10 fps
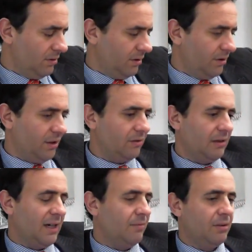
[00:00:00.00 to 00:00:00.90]

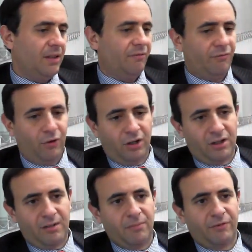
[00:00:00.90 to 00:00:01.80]
I believe fork
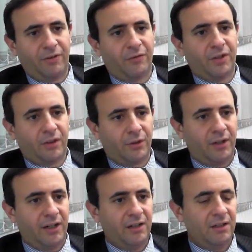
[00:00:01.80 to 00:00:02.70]
number
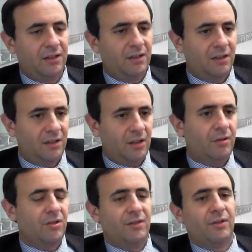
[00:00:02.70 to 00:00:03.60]
53, no
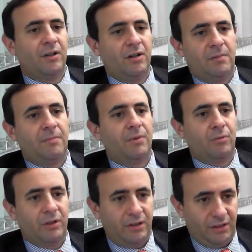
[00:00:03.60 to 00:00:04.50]
one's even going to remember
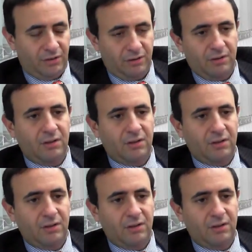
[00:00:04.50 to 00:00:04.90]
what it is.